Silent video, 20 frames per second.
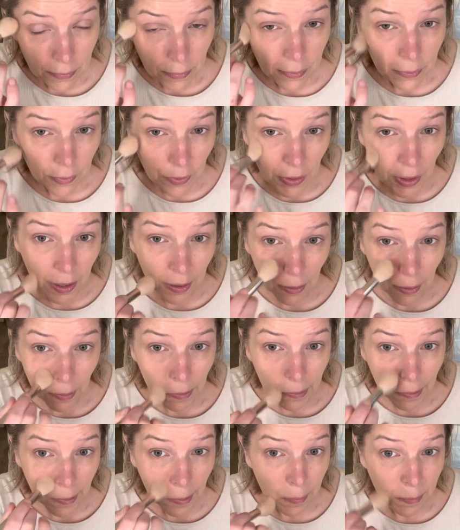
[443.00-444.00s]
they
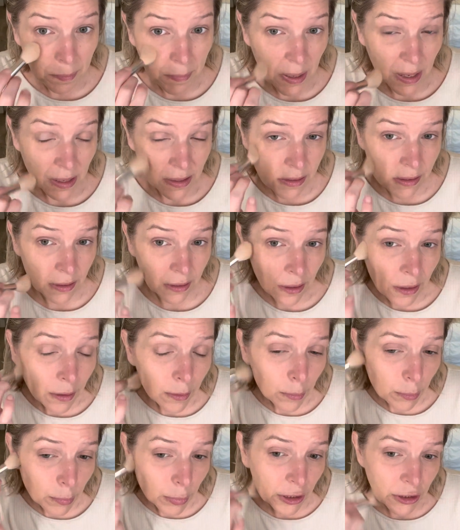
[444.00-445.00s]
are amazing
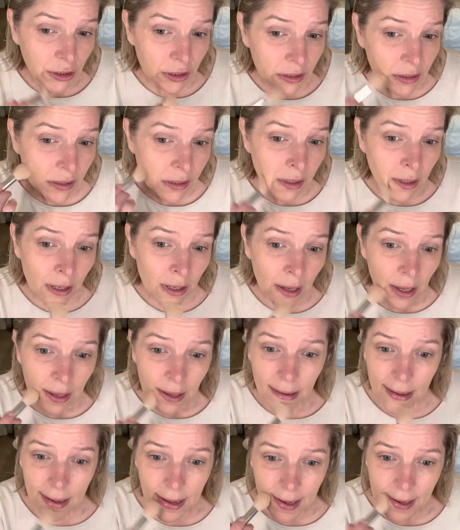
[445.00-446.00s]
brushes.
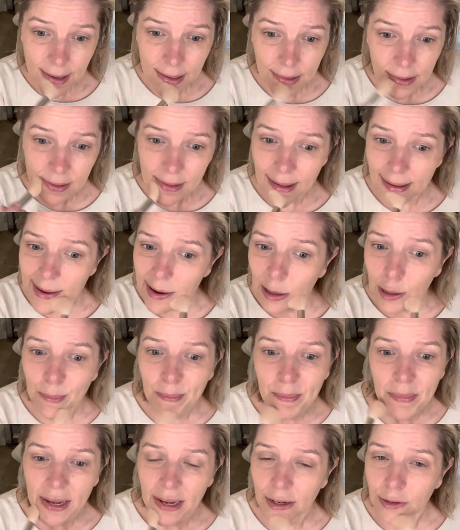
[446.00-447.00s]
And they are
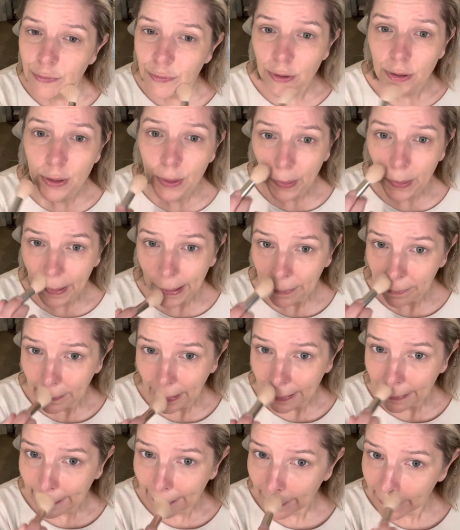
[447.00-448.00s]
made for cream
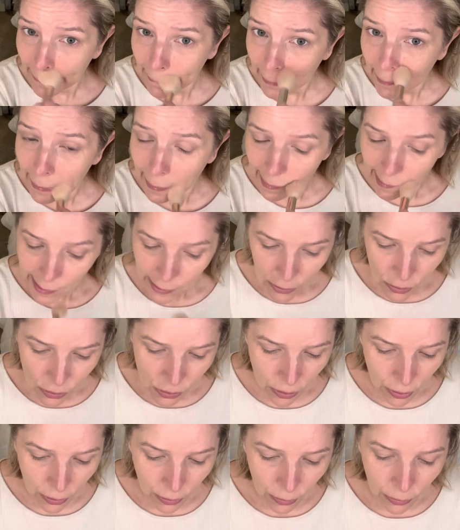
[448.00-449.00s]
makeup,
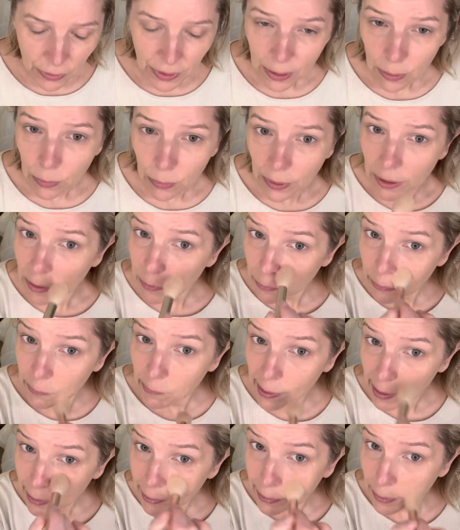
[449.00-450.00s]
so they work
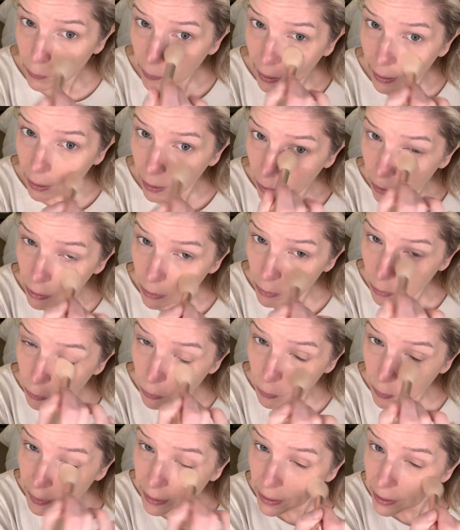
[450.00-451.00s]
very well
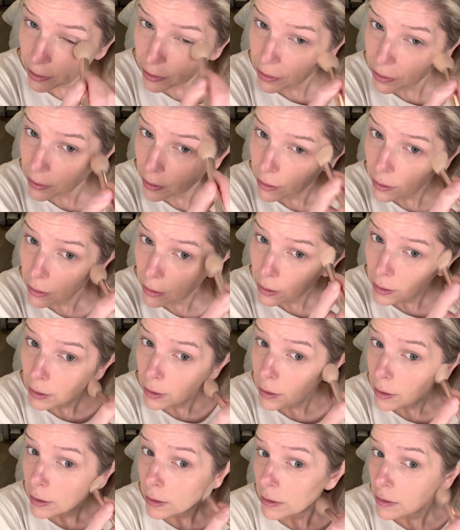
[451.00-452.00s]
with
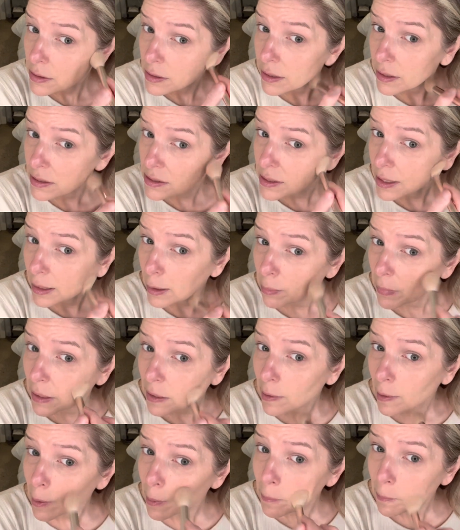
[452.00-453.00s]
the Saint
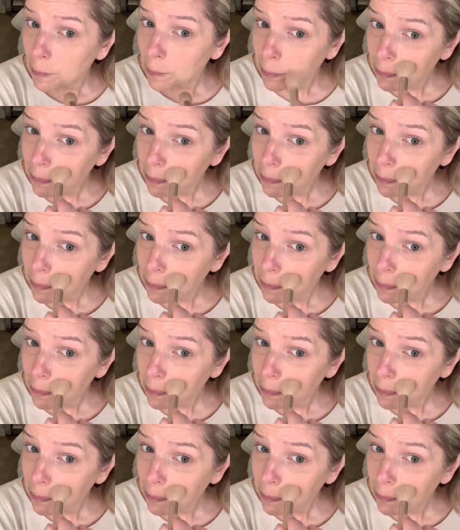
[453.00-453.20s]
makeup.